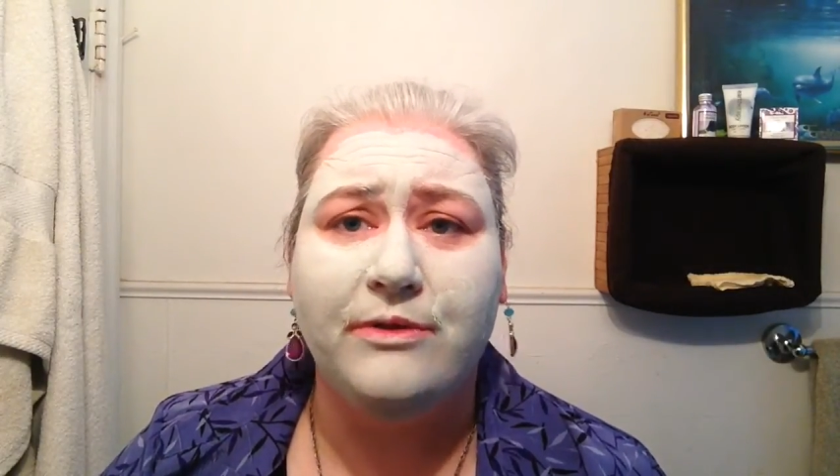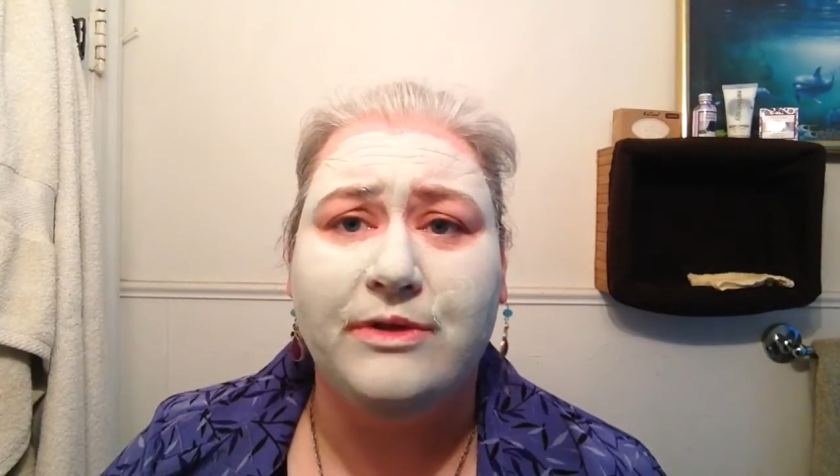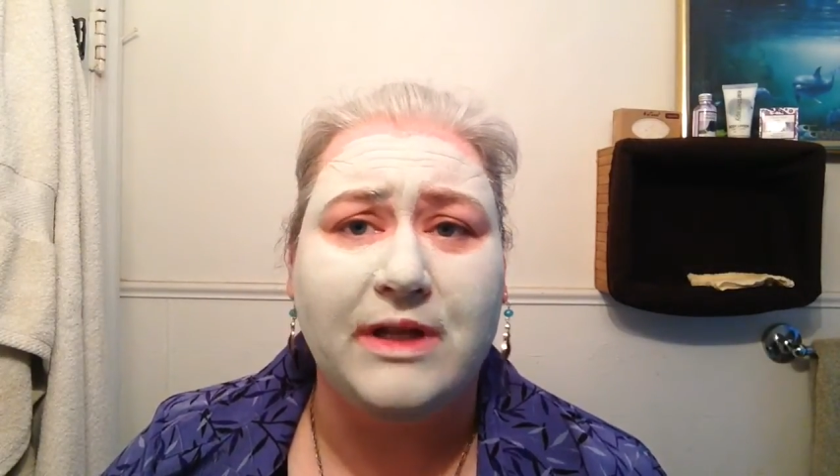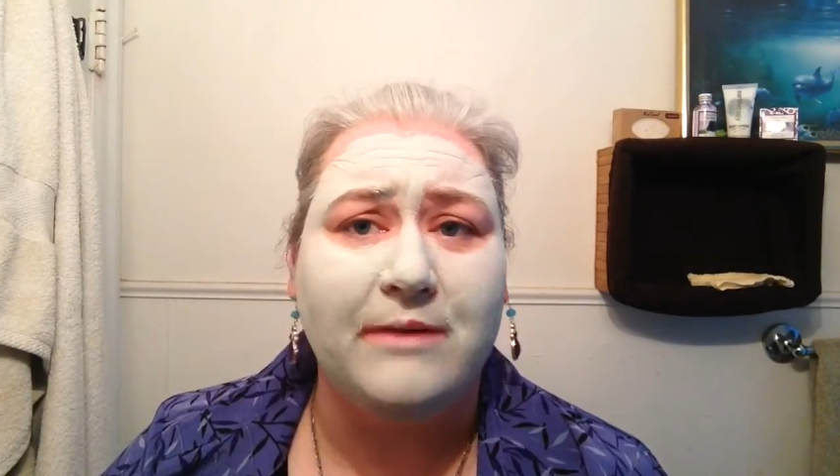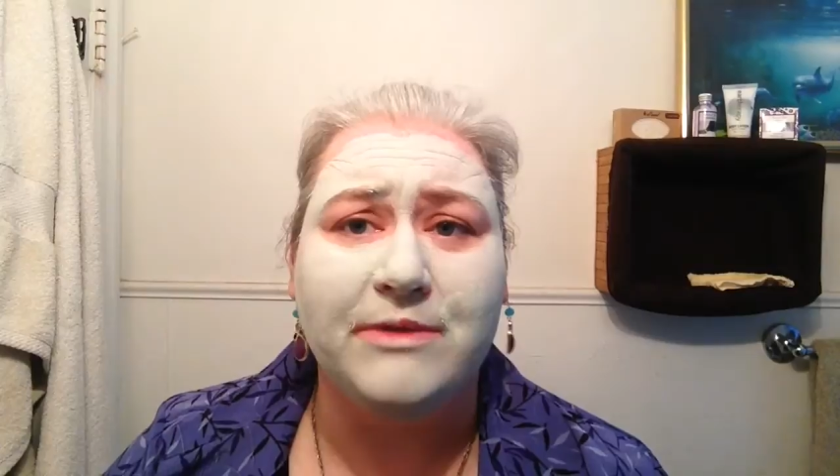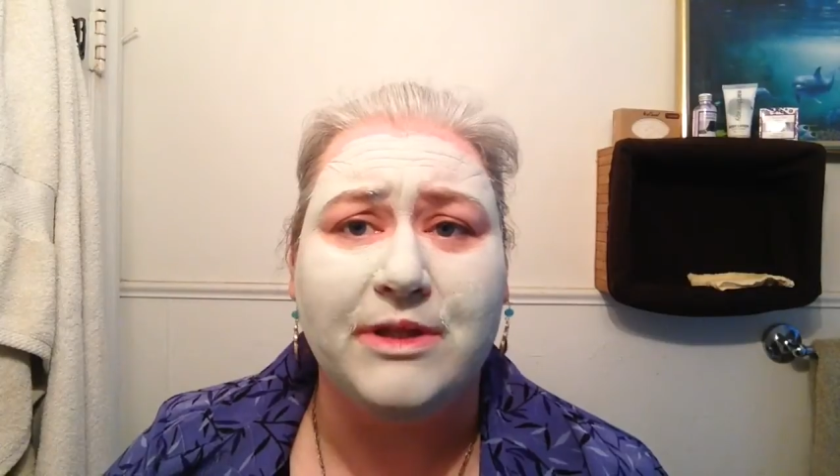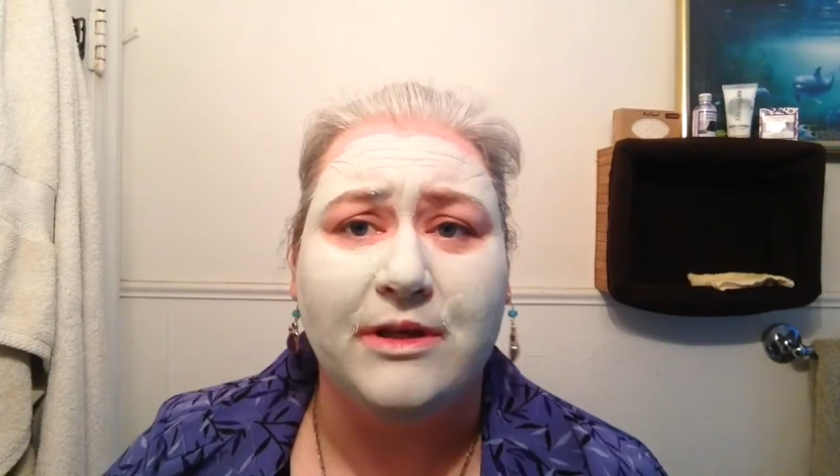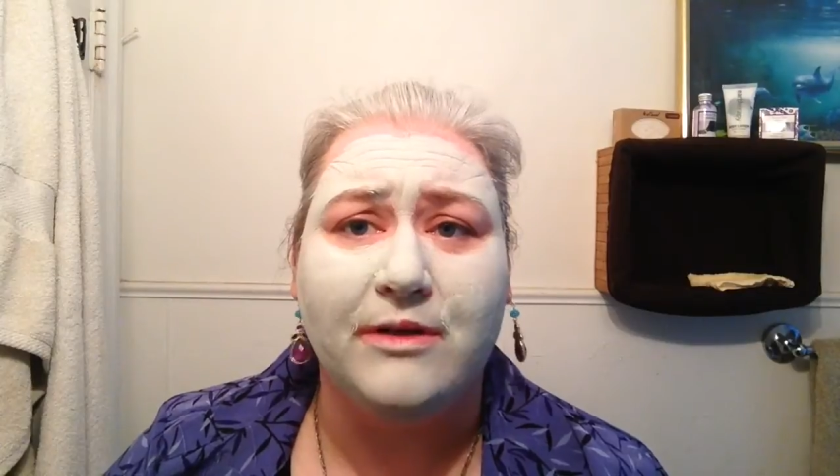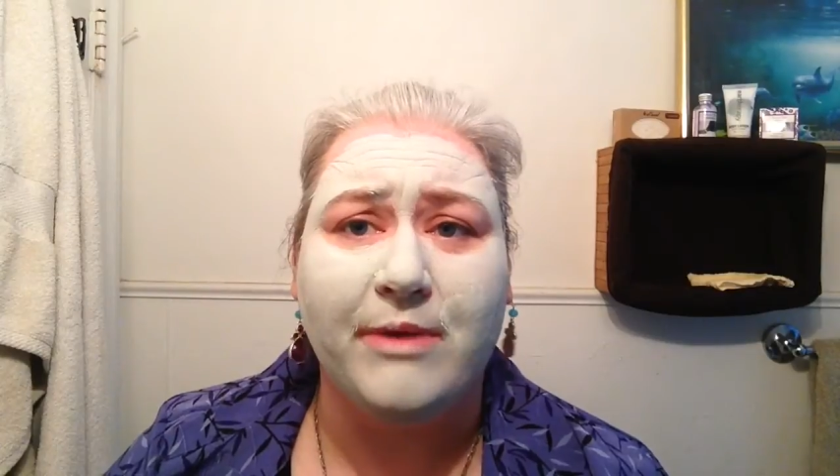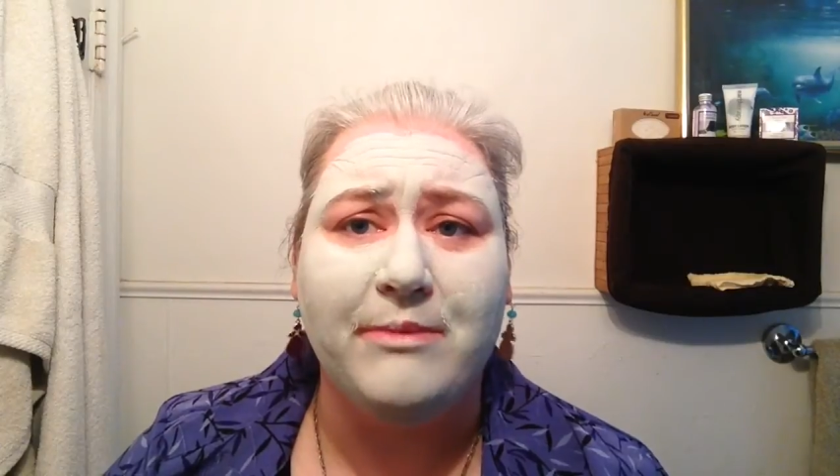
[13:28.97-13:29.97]
times a
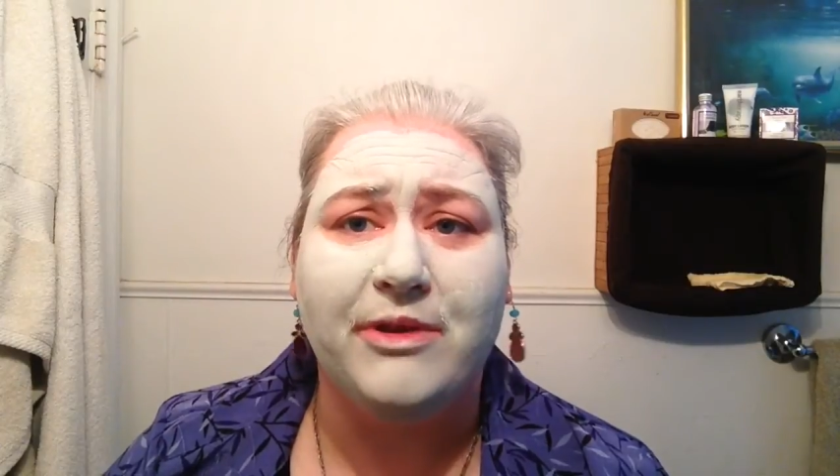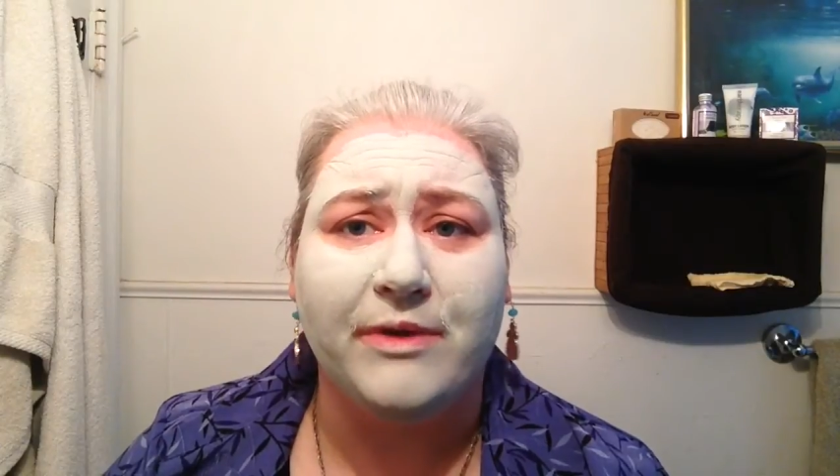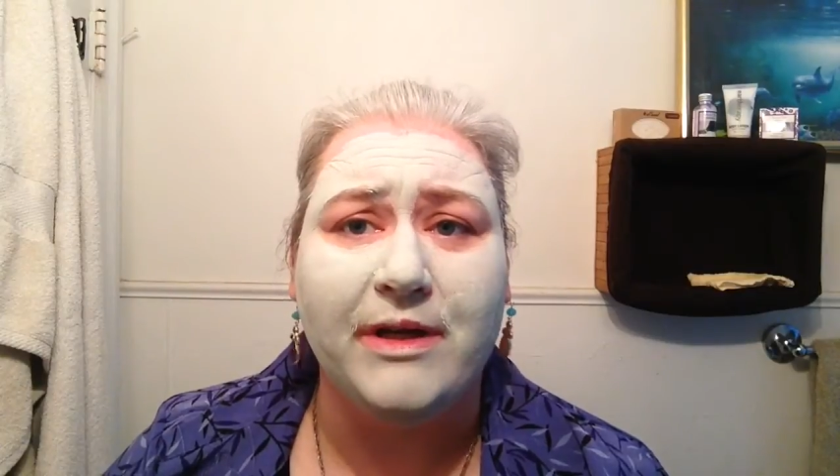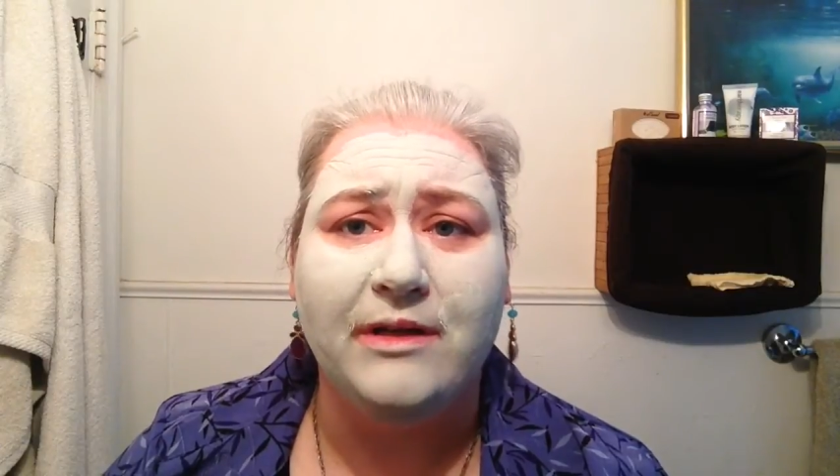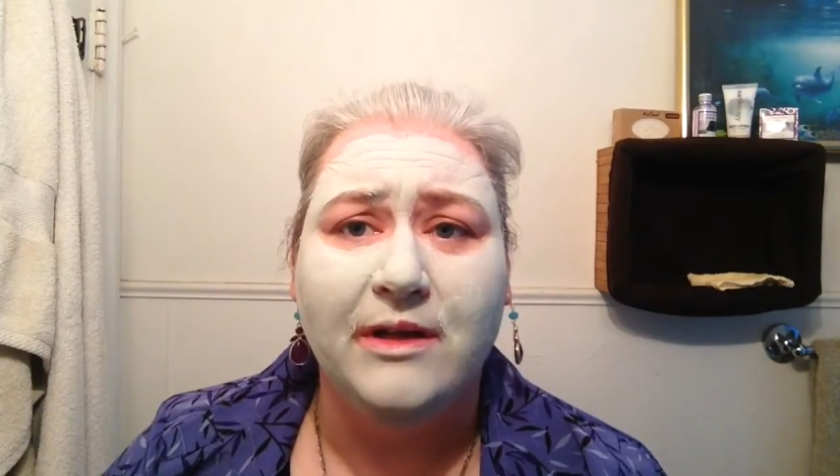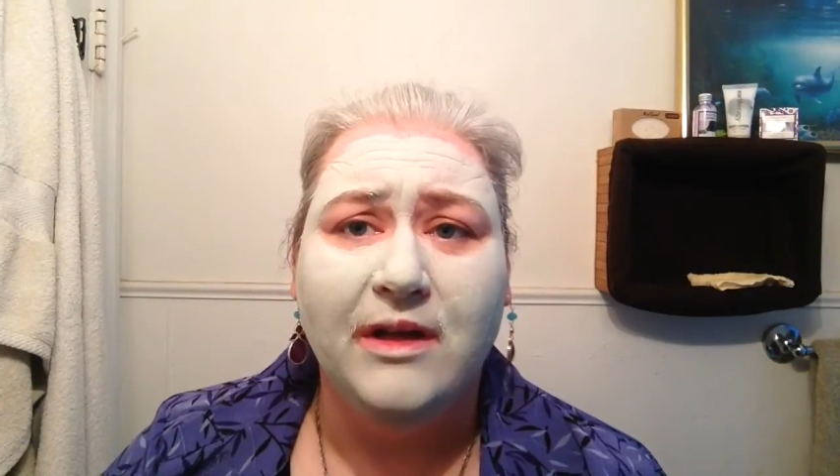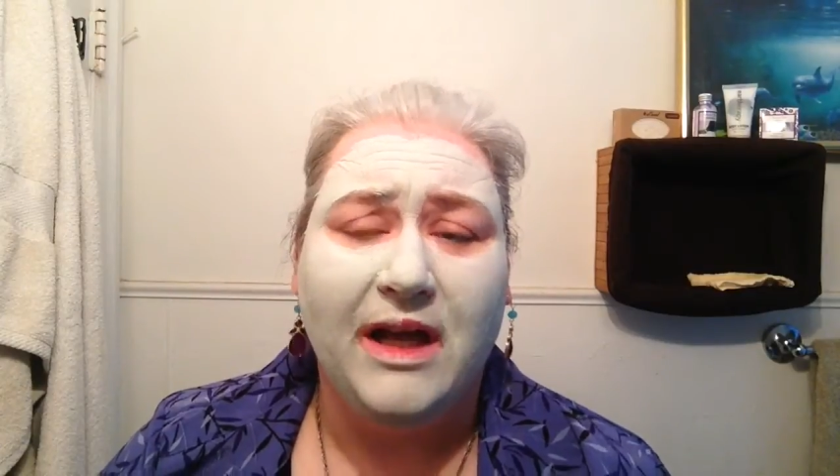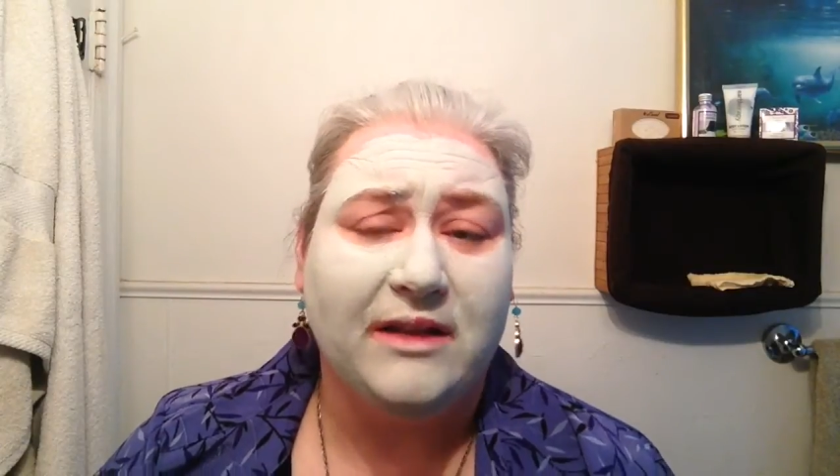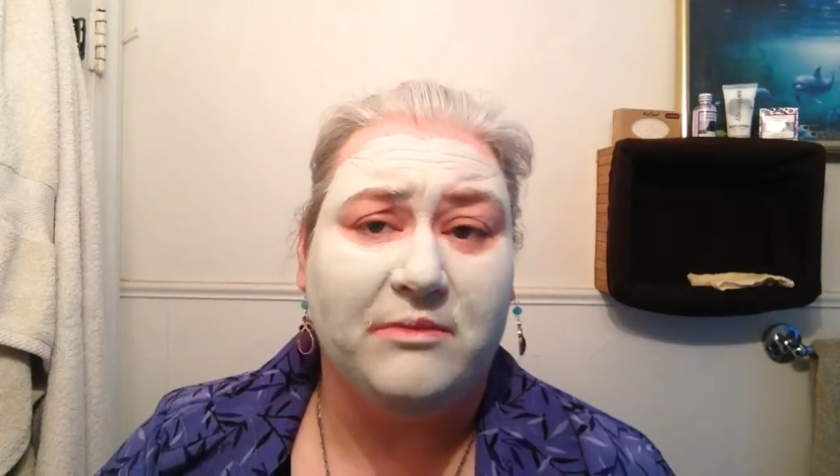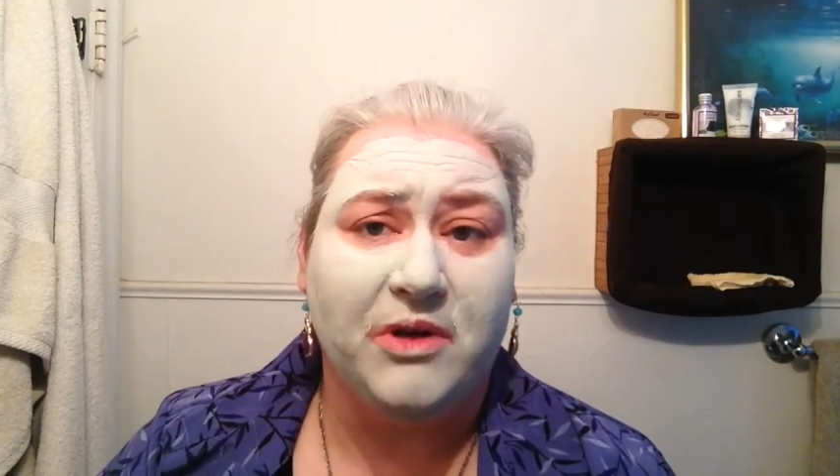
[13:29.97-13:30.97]
year, maybe 3
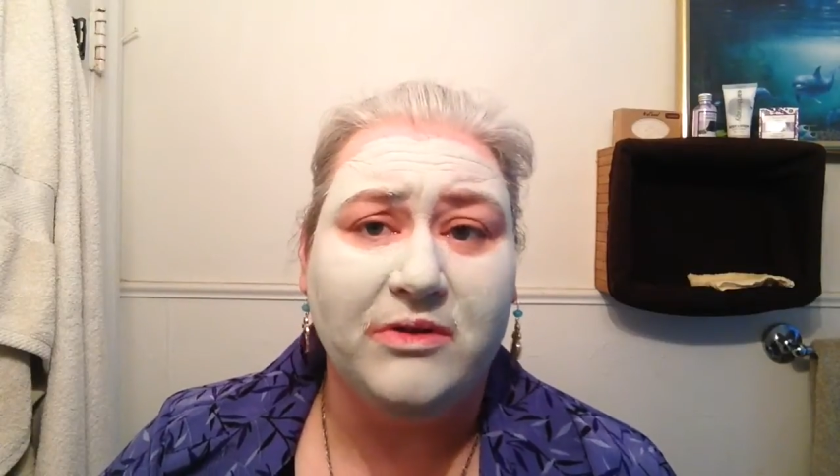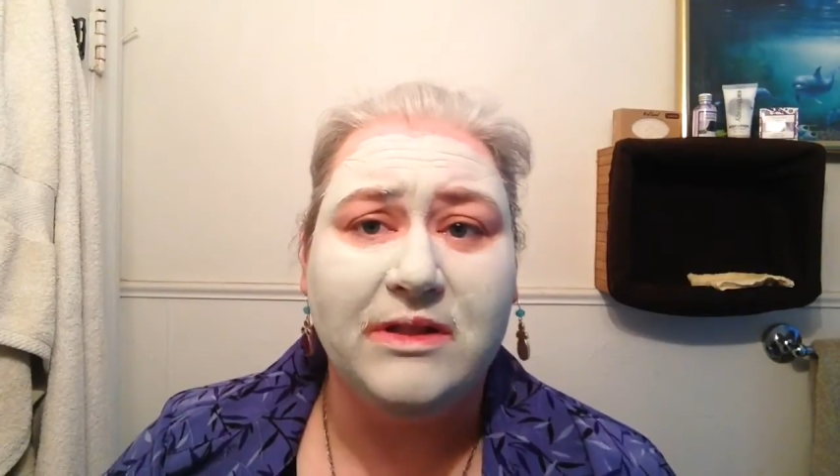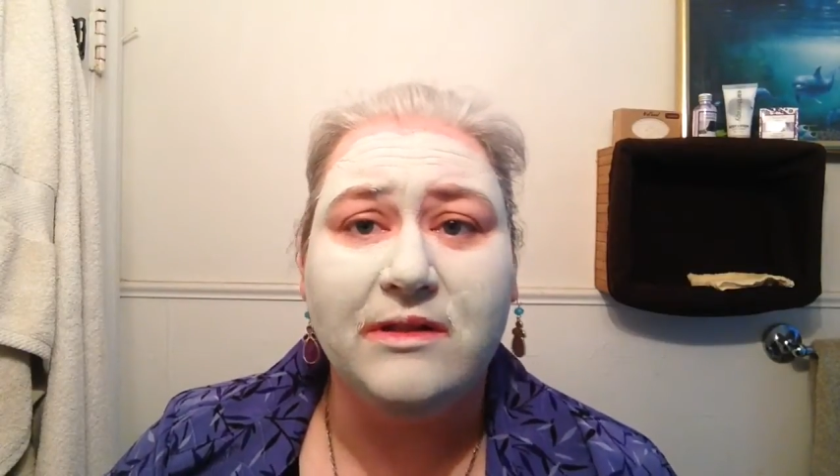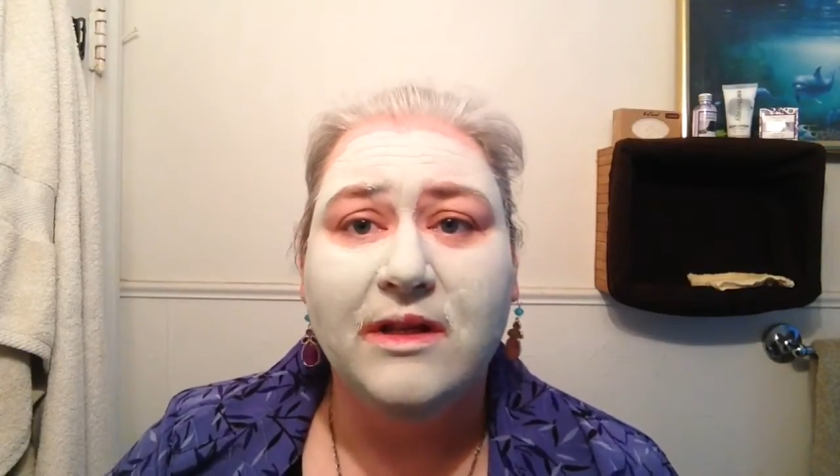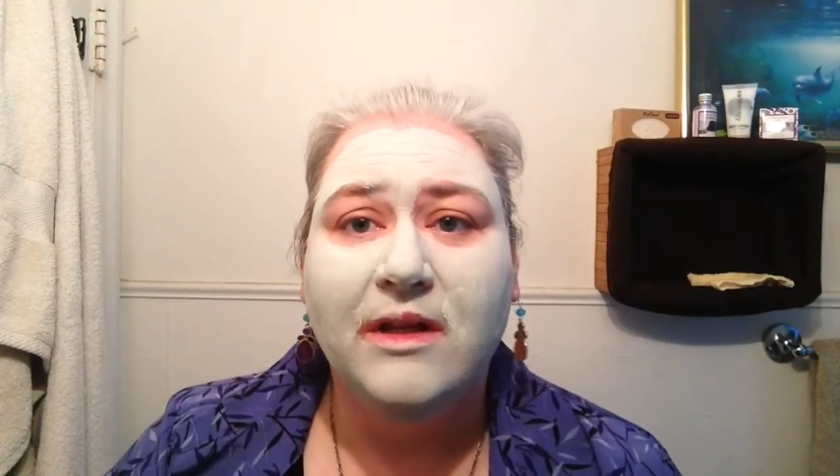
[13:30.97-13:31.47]
at the most.